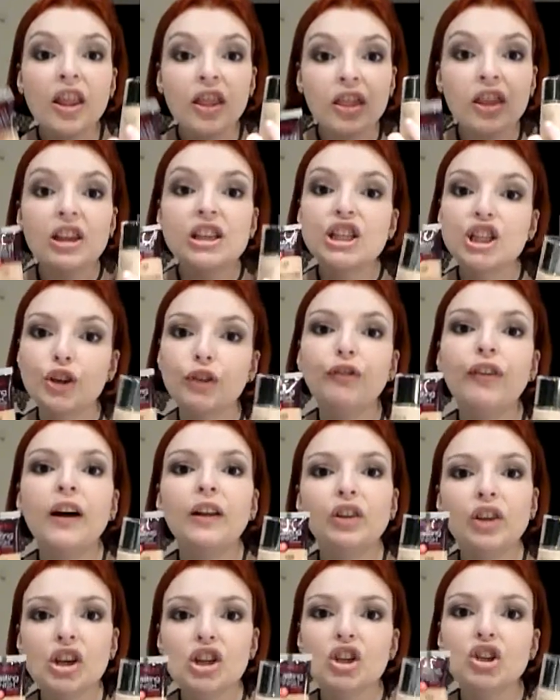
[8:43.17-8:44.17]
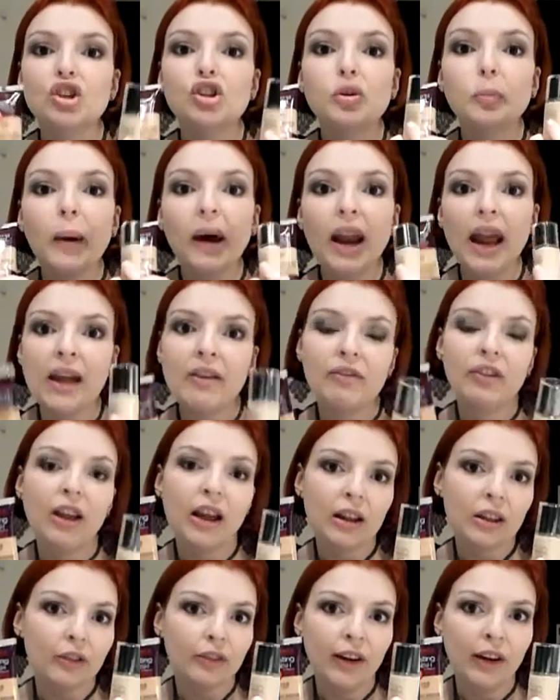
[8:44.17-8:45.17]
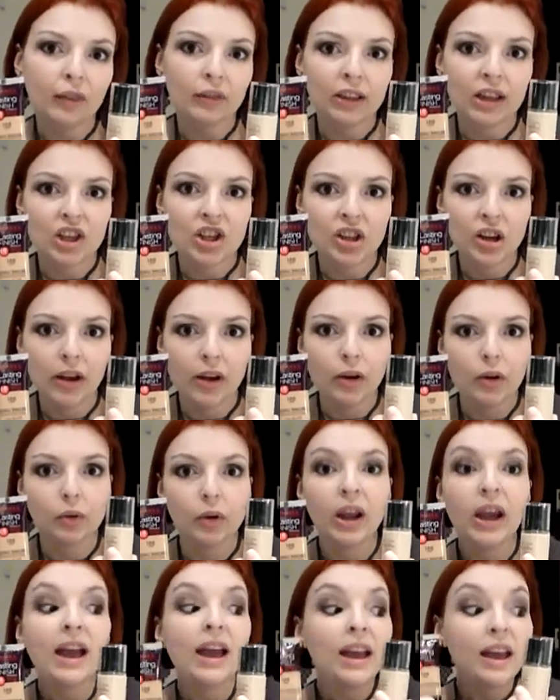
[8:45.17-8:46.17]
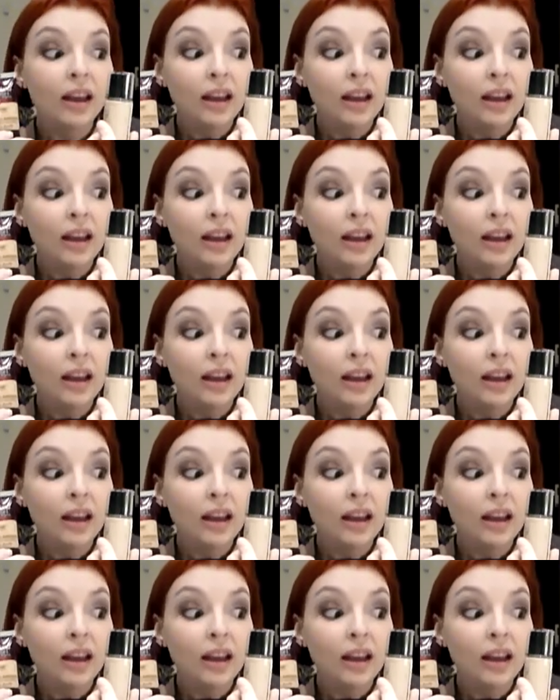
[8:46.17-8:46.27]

these two foundations to about every other foundation I own.